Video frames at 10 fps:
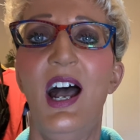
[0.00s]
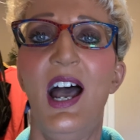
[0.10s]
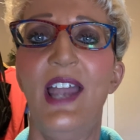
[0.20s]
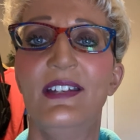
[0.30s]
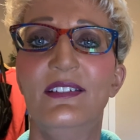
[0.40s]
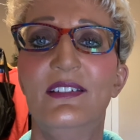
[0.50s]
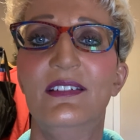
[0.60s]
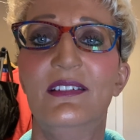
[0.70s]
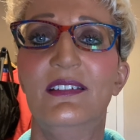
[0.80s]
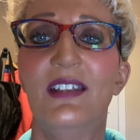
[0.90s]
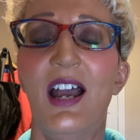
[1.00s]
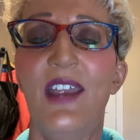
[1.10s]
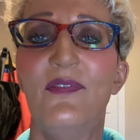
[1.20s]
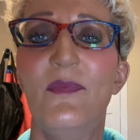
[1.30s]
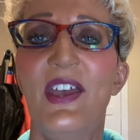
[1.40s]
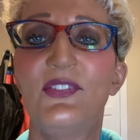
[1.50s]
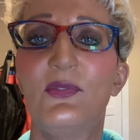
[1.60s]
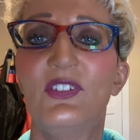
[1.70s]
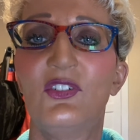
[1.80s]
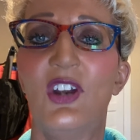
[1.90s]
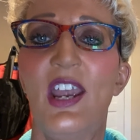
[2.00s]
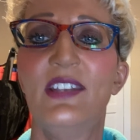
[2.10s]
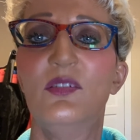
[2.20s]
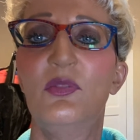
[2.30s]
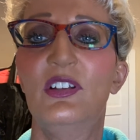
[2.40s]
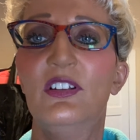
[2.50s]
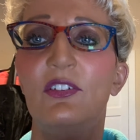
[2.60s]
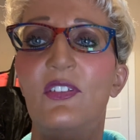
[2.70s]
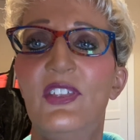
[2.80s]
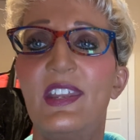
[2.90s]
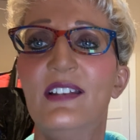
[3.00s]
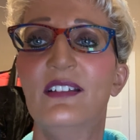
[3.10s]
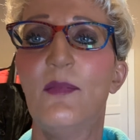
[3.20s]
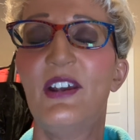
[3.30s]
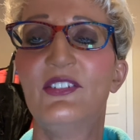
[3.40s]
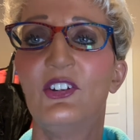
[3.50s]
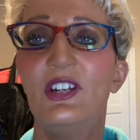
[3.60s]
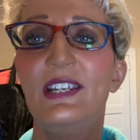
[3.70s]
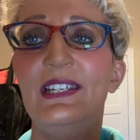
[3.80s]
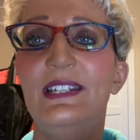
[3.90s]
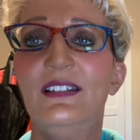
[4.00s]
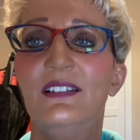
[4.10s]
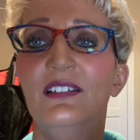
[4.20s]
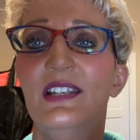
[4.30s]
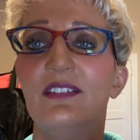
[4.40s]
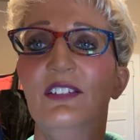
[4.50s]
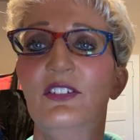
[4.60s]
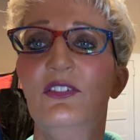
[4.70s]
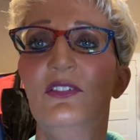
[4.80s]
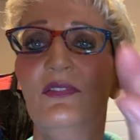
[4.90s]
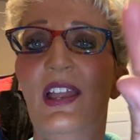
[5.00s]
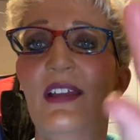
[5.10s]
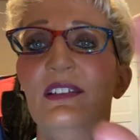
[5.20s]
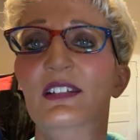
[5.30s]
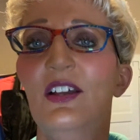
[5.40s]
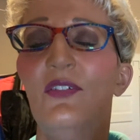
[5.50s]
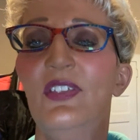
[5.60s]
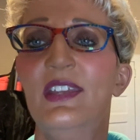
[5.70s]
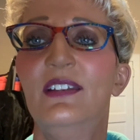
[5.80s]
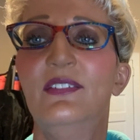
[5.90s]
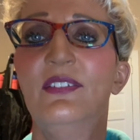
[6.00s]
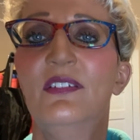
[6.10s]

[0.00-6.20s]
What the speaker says: I've messed with trying to put little things on my screen and little, you know, things